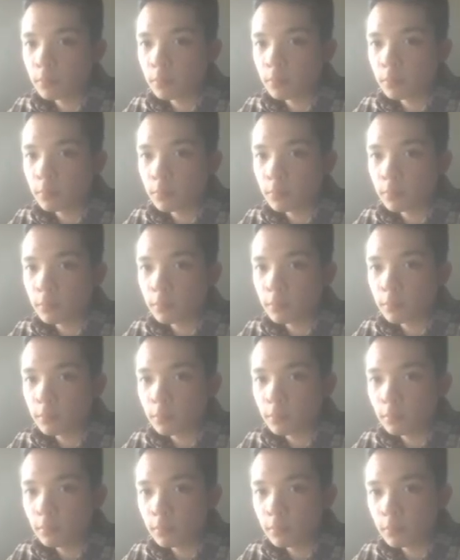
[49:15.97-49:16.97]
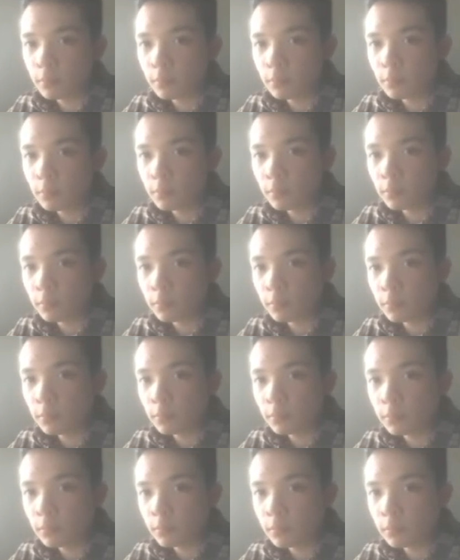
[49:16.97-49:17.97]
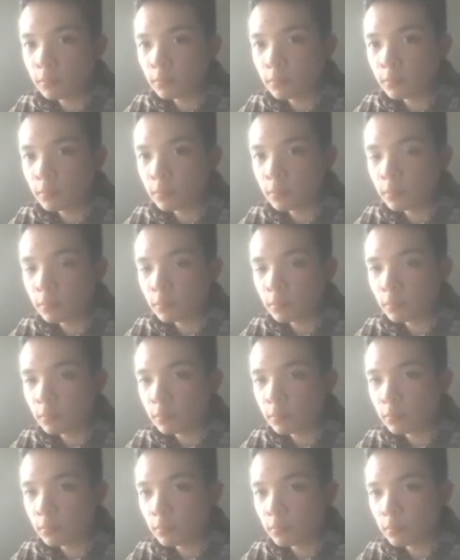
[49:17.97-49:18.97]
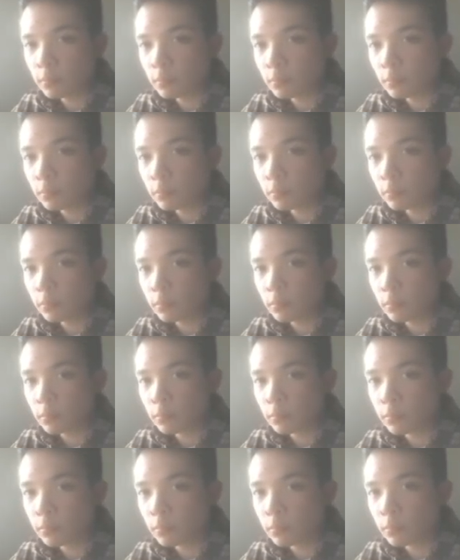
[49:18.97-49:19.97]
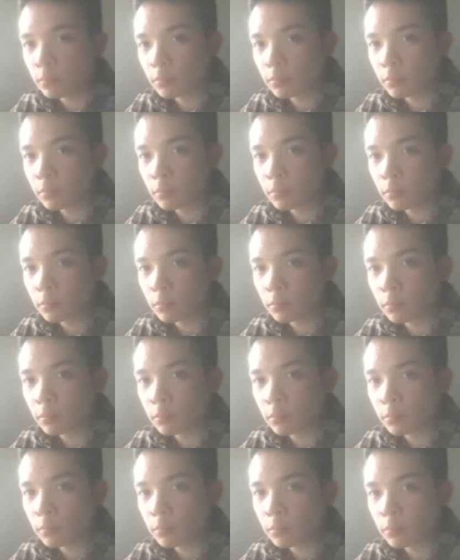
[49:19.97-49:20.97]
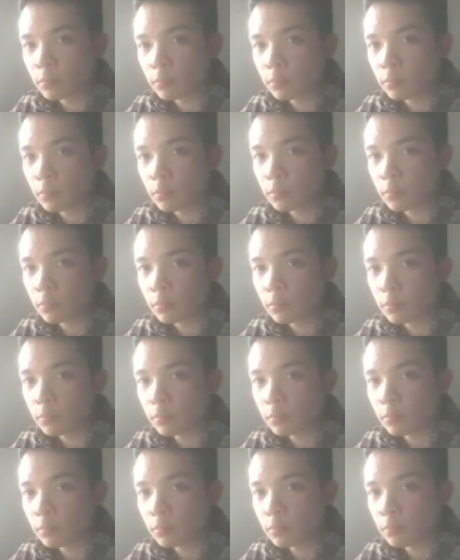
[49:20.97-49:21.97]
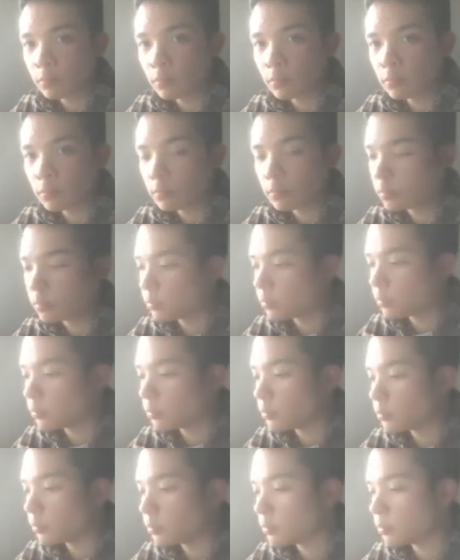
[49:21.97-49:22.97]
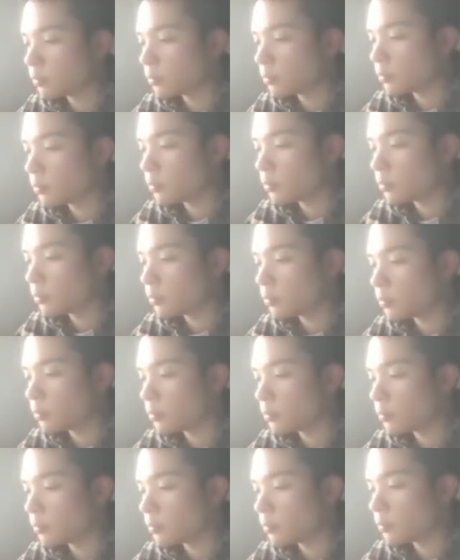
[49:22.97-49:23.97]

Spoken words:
(silent)